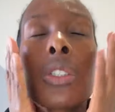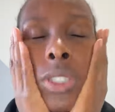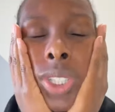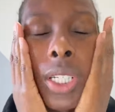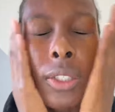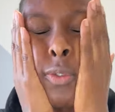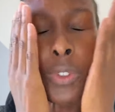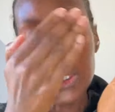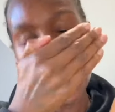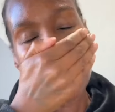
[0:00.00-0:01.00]
skin
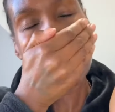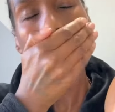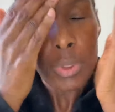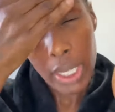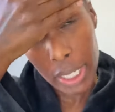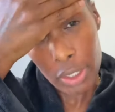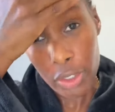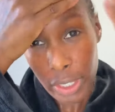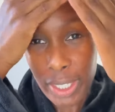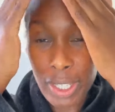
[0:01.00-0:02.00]
feeling and
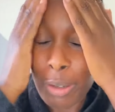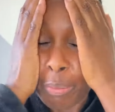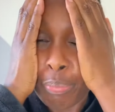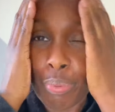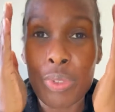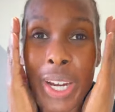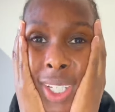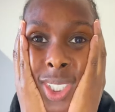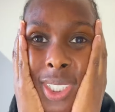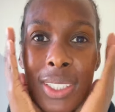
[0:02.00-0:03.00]
looking
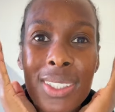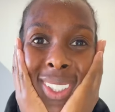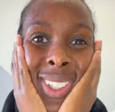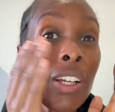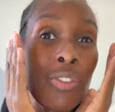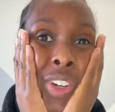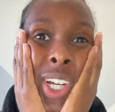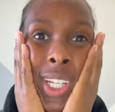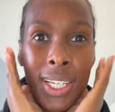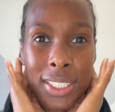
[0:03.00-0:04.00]
bright and
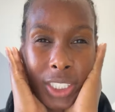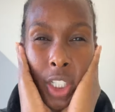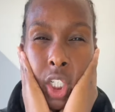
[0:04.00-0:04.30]
radiant and